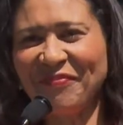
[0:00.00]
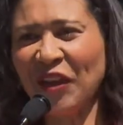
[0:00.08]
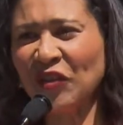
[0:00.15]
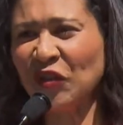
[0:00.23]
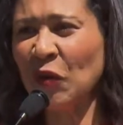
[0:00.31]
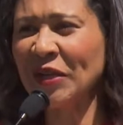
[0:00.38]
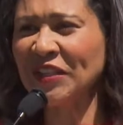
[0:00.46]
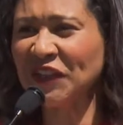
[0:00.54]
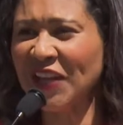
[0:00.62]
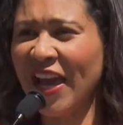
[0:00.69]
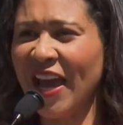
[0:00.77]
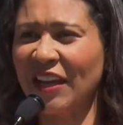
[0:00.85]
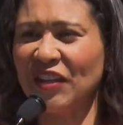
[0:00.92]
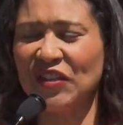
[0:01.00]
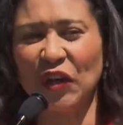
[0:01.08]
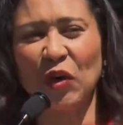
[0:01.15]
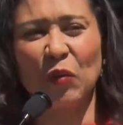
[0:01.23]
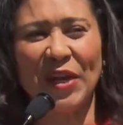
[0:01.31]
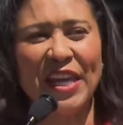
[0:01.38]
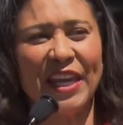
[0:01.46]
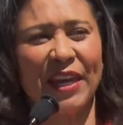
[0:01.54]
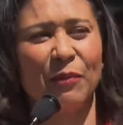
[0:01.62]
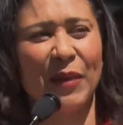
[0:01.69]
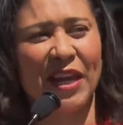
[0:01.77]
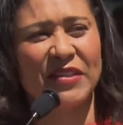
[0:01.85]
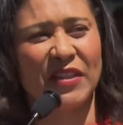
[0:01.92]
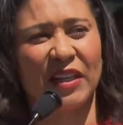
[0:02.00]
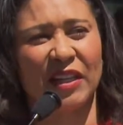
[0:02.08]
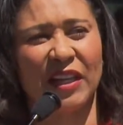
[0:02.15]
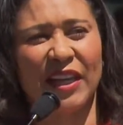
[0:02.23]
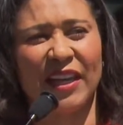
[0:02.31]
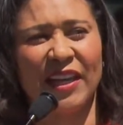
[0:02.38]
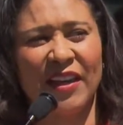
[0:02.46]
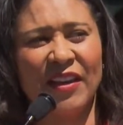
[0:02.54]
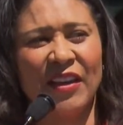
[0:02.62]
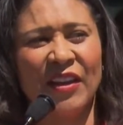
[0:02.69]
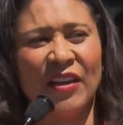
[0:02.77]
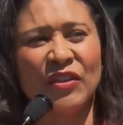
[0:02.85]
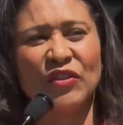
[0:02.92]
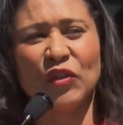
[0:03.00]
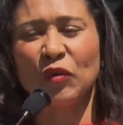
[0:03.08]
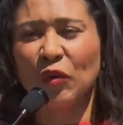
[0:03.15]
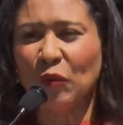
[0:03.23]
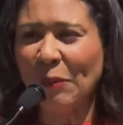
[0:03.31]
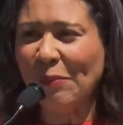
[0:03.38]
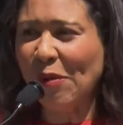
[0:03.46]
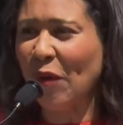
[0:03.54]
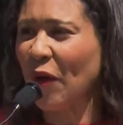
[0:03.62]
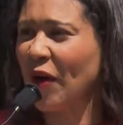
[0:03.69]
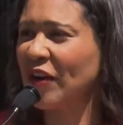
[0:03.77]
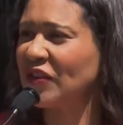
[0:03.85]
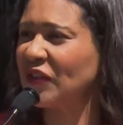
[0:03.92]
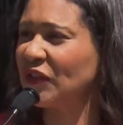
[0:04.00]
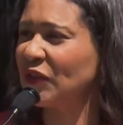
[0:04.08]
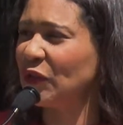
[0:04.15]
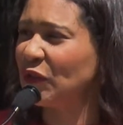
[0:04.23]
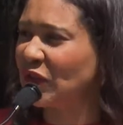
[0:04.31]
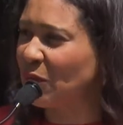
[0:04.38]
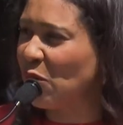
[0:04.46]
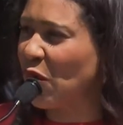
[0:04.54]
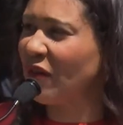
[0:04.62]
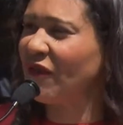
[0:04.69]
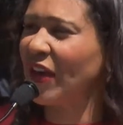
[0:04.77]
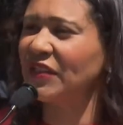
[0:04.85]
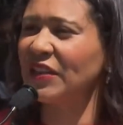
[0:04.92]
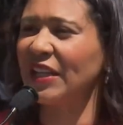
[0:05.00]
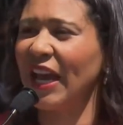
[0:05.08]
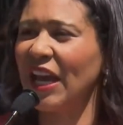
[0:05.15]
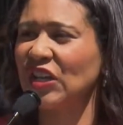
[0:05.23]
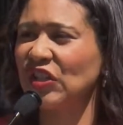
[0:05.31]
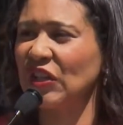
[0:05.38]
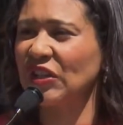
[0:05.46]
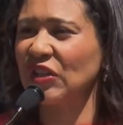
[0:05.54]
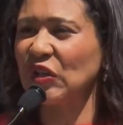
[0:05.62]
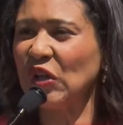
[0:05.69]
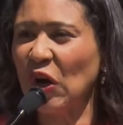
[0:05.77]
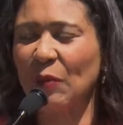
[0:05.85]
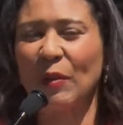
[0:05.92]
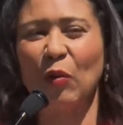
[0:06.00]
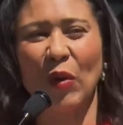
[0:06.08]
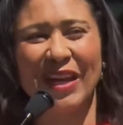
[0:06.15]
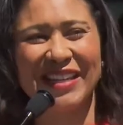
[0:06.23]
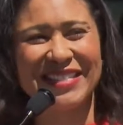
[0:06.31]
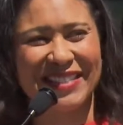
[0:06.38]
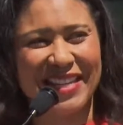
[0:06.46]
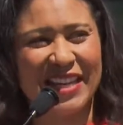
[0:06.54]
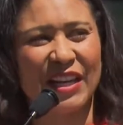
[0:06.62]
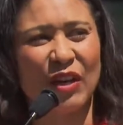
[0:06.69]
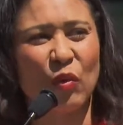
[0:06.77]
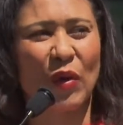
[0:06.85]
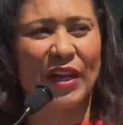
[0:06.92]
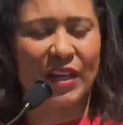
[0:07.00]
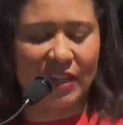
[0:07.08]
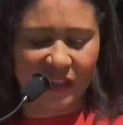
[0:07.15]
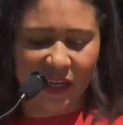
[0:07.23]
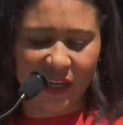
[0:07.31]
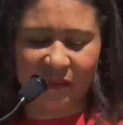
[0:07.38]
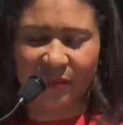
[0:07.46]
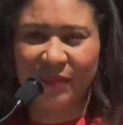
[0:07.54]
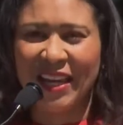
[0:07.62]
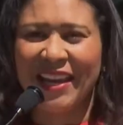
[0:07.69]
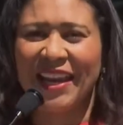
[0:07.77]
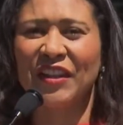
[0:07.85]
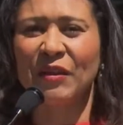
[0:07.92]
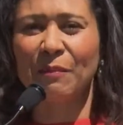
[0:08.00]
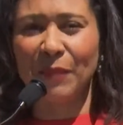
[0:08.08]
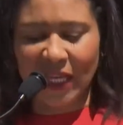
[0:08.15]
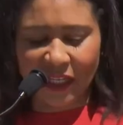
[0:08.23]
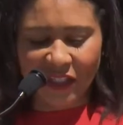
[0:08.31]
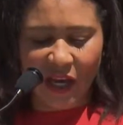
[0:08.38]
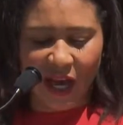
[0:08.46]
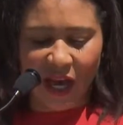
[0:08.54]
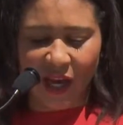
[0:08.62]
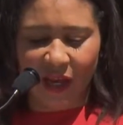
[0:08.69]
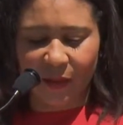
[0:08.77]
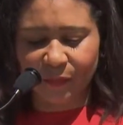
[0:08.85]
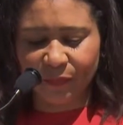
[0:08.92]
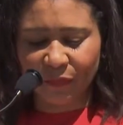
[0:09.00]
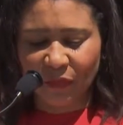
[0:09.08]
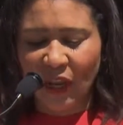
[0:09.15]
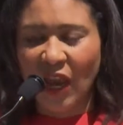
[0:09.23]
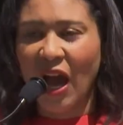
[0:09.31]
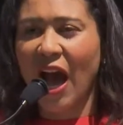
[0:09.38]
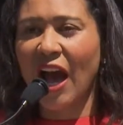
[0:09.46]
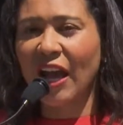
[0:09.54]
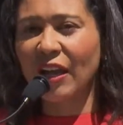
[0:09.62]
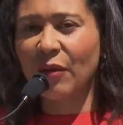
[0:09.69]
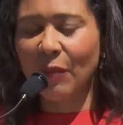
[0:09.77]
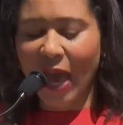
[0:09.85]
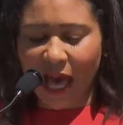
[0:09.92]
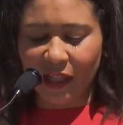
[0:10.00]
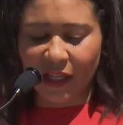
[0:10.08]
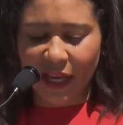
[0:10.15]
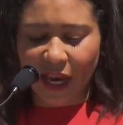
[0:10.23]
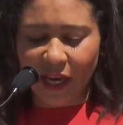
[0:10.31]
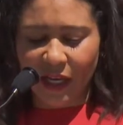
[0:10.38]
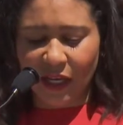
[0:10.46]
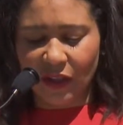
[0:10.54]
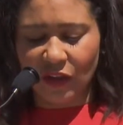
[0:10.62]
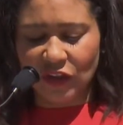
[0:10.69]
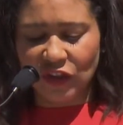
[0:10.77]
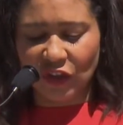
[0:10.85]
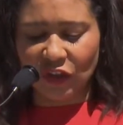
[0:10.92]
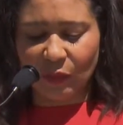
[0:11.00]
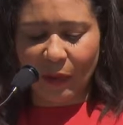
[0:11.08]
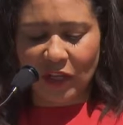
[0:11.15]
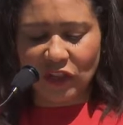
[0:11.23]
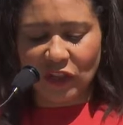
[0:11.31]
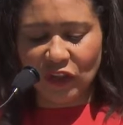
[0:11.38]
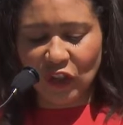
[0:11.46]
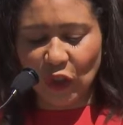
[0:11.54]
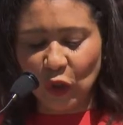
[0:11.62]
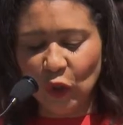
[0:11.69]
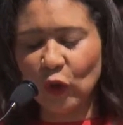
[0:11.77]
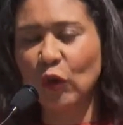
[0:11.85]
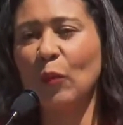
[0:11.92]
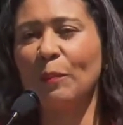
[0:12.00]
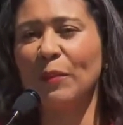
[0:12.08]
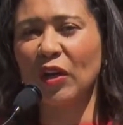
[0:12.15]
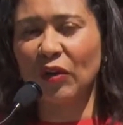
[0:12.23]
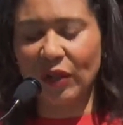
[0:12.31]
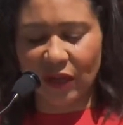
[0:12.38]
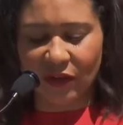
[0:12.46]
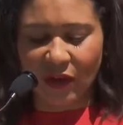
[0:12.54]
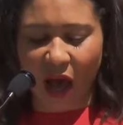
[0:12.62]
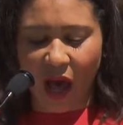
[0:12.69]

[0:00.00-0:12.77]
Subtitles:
until we can basically do the reports, do some more investigation, determine what is needed and what isn't, in the meantime, I am allocating in this year's budget $2 million